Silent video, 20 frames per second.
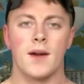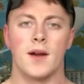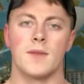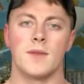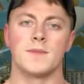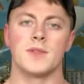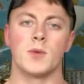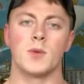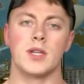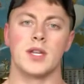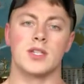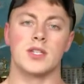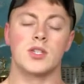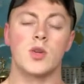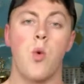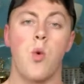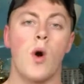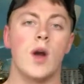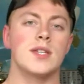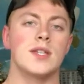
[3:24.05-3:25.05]
Um, so we
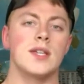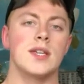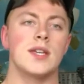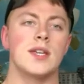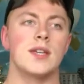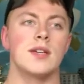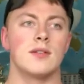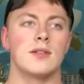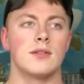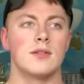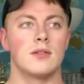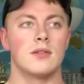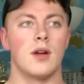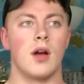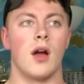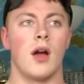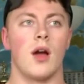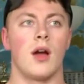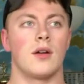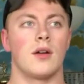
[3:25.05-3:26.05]
did twenty,
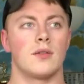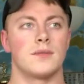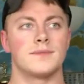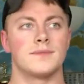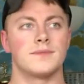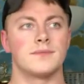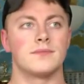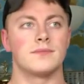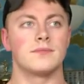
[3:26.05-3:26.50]
uh,